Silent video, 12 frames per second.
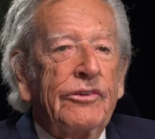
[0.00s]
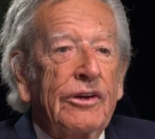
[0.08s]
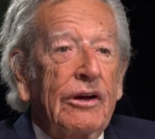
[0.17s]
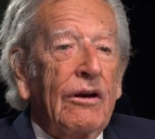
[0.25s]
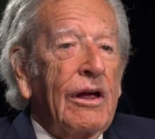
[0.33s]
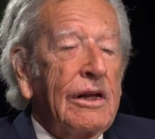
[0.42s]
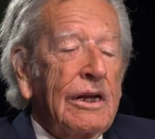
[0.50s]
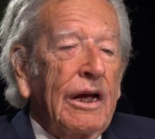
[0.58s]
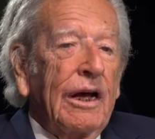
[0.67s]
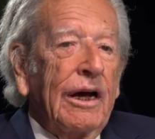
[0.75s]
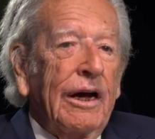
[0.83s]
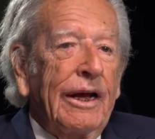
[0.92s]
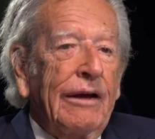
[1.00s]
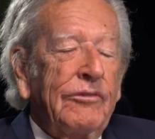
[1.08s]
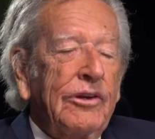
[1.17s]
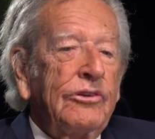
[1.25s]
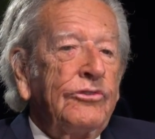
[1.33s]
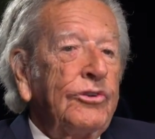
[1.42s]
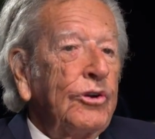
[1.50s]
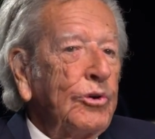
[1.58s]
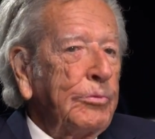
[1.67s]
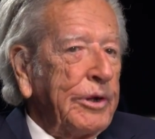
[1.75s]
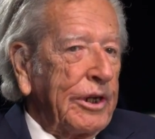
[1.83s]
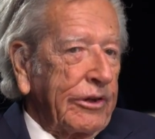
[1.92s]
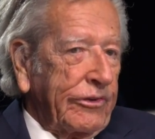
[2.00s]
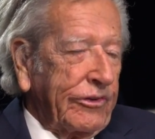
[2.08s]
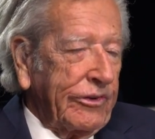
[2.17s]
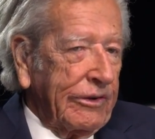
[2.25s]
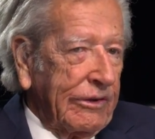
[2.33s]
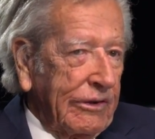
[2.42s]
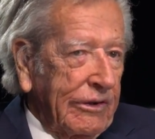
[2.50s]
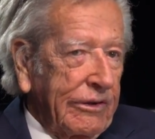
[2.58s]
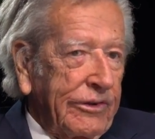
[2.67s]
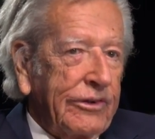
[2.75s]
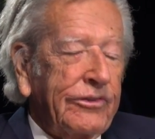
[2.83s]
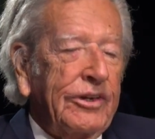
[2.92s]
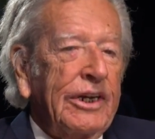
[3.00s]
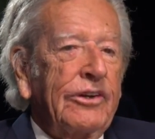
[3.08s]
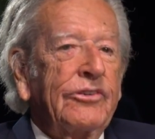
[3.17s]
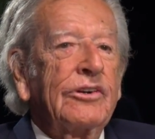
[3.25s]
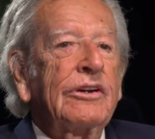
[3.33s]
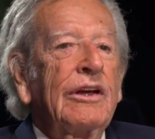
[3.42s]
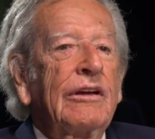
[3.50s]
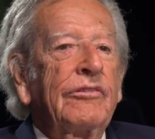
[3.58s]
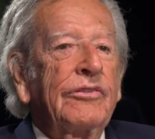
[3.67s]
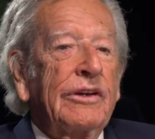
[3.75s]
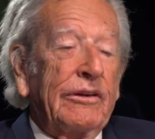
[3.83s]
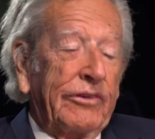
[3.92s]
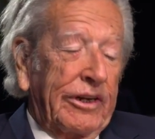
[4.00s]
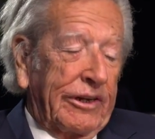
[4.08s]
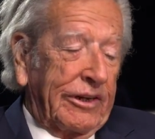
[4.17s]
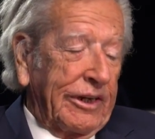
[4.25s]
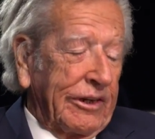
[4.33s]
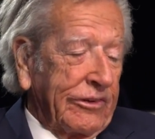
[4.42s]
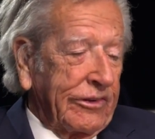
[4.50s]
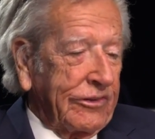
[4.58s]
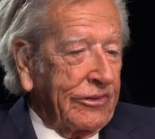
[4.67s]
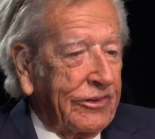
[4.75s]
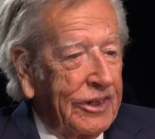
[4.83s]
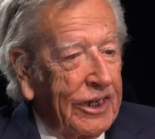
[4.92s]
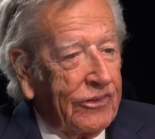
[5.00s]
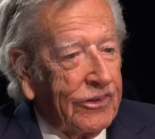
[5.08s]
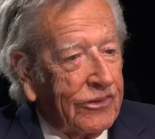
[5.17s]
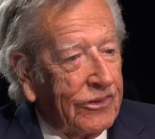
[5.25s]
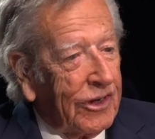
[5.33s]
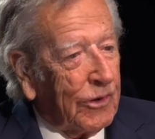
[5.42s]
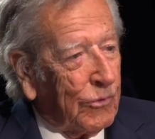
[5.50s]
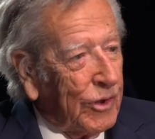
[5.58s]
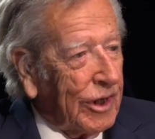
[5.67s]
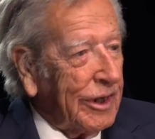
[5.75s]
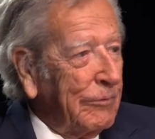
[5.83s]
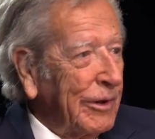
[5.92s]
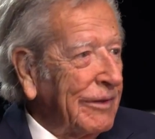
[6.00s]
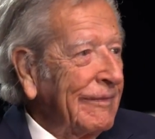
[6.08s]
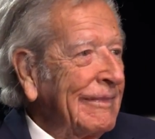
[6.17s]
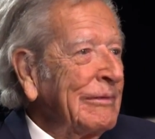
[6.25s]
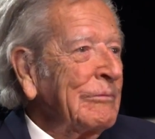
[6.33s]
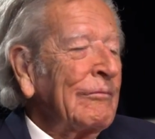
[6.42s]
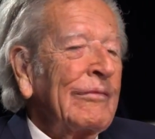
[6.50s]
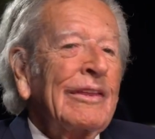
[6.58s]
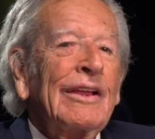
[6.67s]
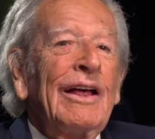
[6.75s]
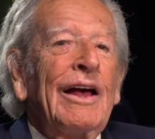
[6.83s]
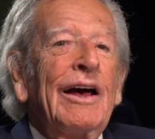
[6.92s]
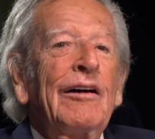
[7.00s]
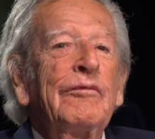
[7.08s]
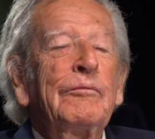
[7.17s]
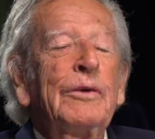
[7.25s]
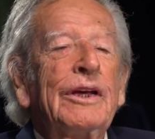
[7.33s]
So I have the dubious distinction, if indeed it's a distinction, it's not really, but of